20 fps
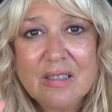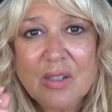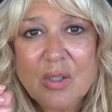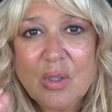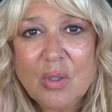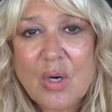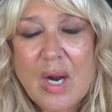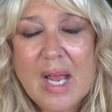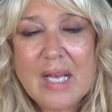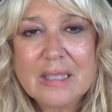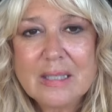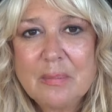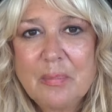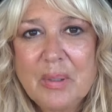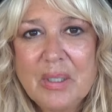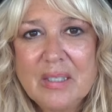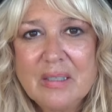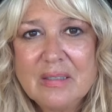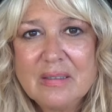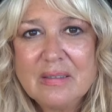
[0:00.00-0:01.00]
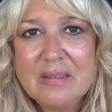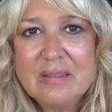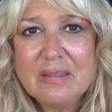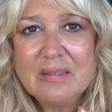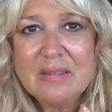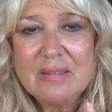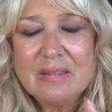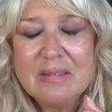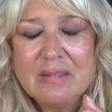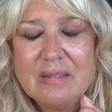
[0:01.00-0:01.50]
Grasp it,
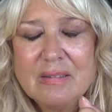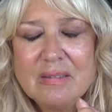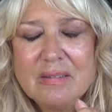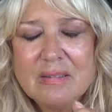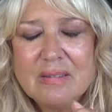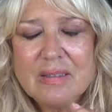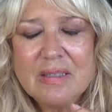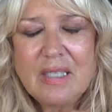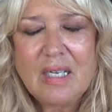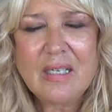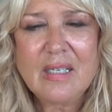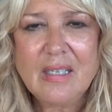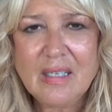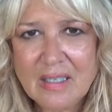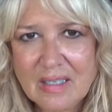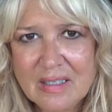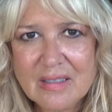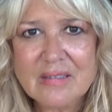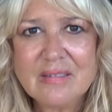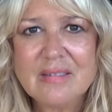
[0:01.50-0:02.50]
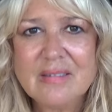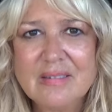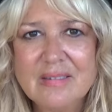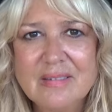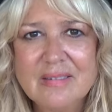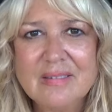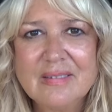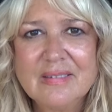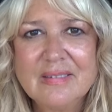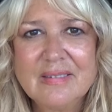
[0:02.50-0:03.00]
take it in,
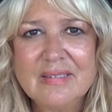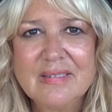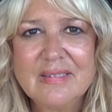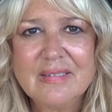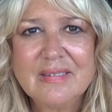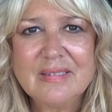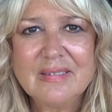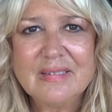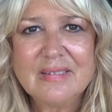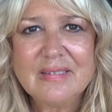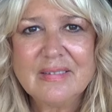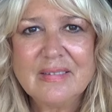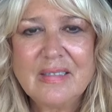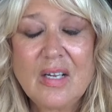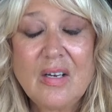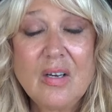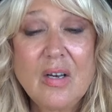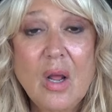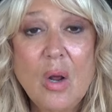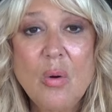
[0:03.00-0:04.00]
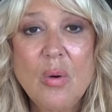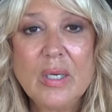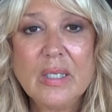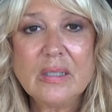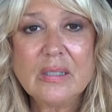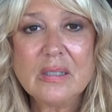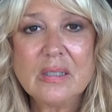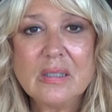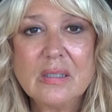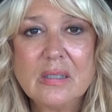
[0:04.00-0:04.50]
know
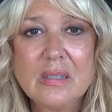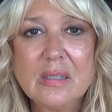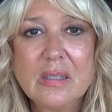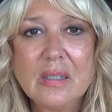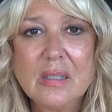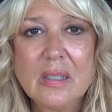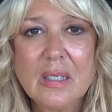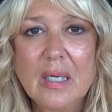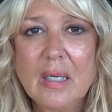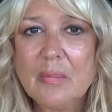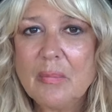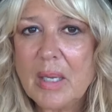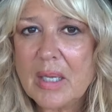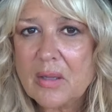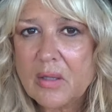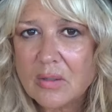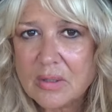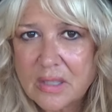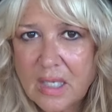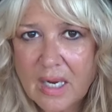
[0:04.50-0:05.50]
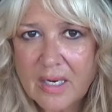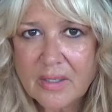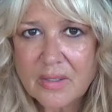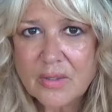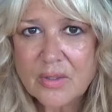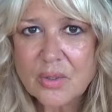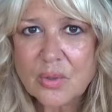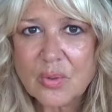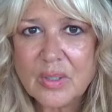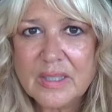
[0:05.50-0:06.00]
it, and make those higher
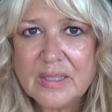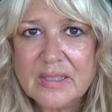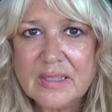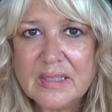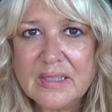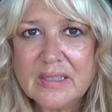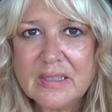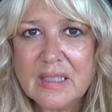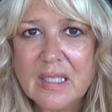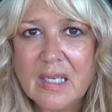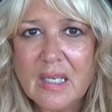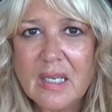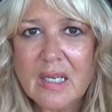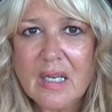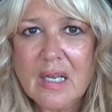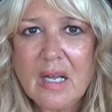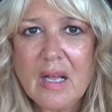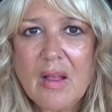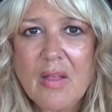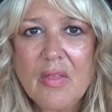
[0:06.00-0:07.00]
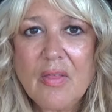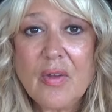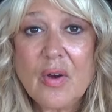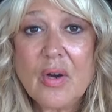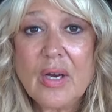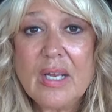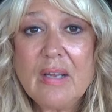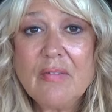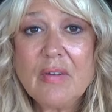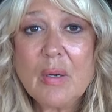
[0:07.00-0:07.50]
choices.
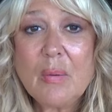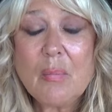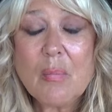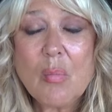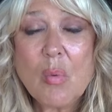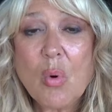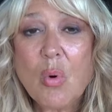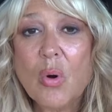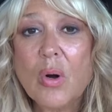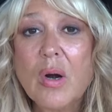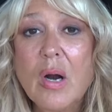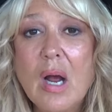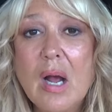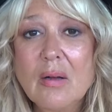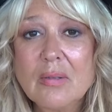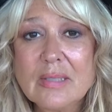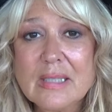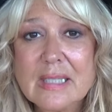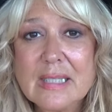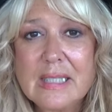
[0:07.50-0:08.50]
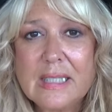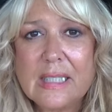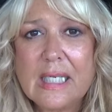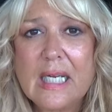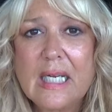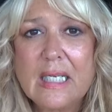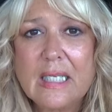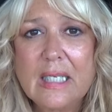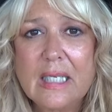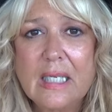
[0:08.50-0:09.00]
They're even more
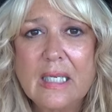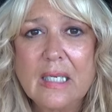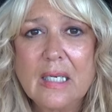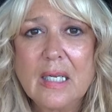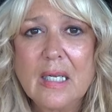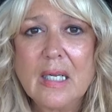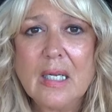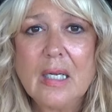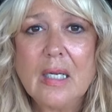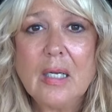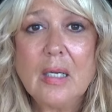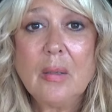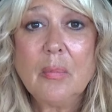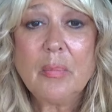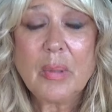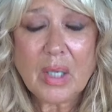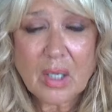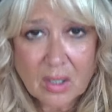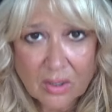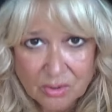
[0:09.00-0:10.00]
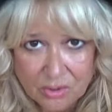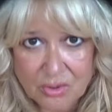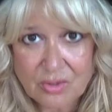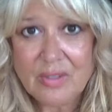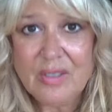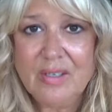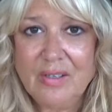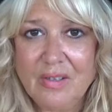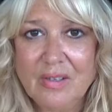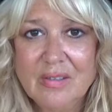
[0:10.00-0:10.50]
outstanding because you're
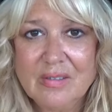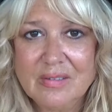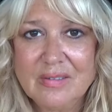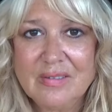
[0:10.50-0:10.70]
here.